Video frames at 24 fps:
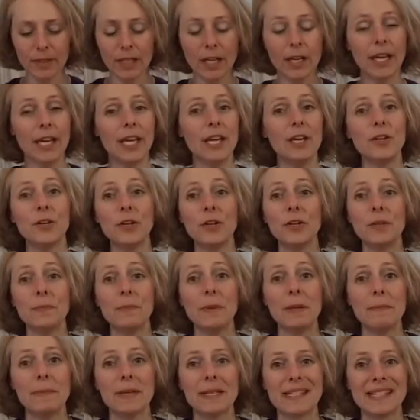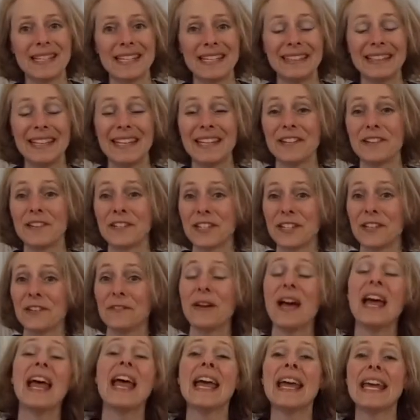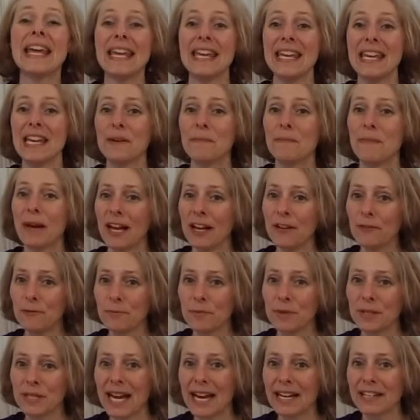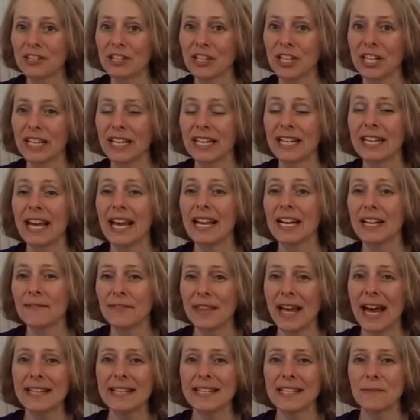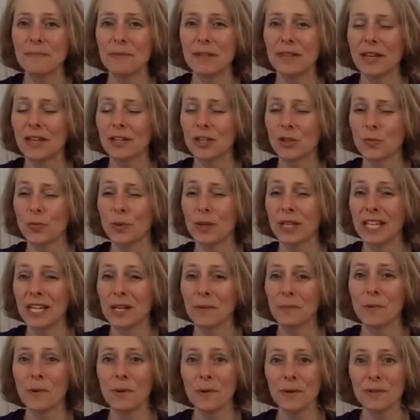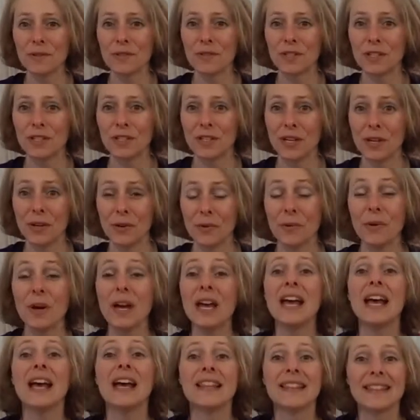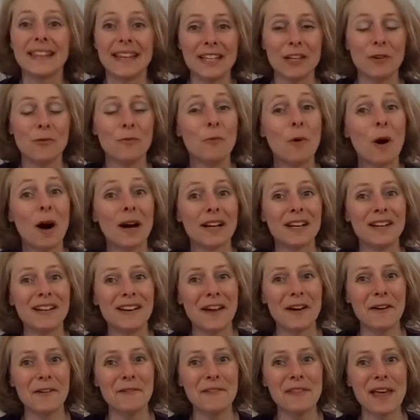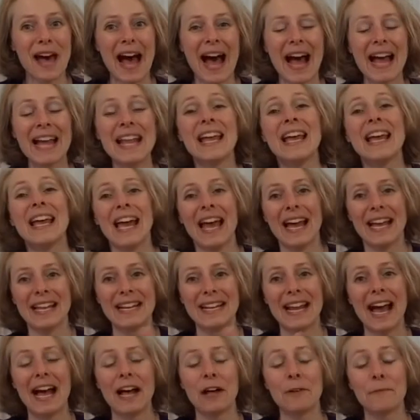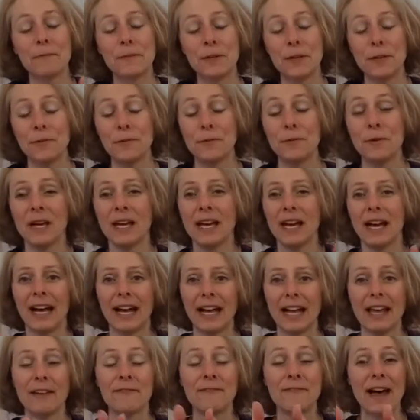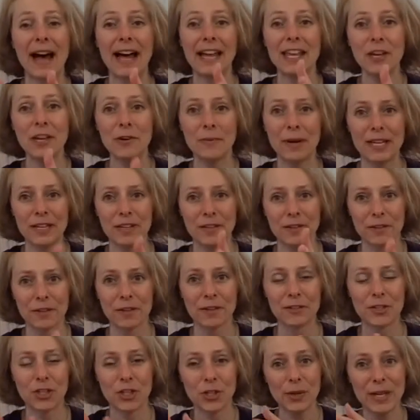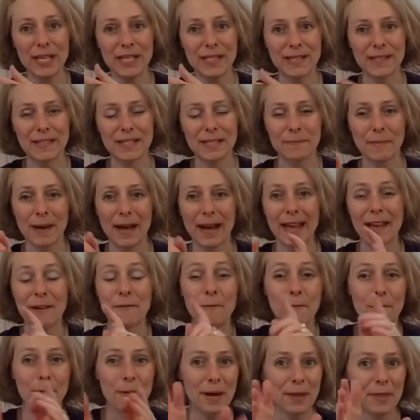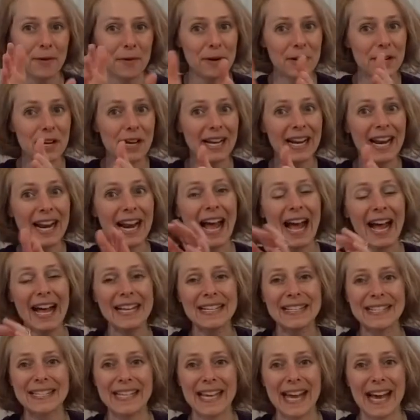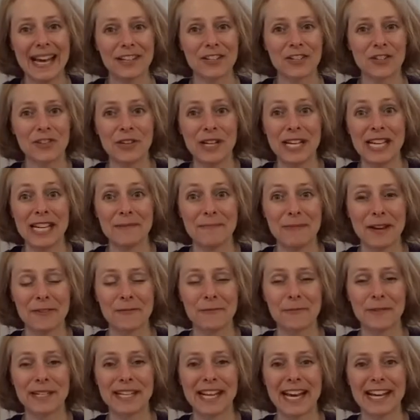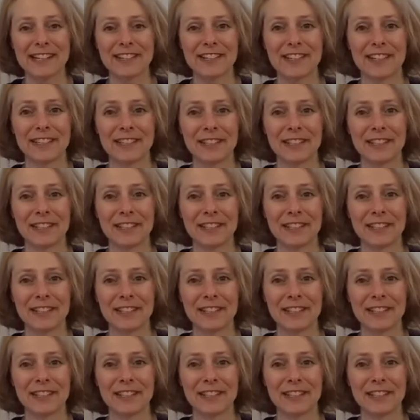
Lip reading: It could be missing layers of EMF protection. And if that's something that's really important to you, then you want to know that and help you evaluate your choices by whether or not it has the extra EMF protection.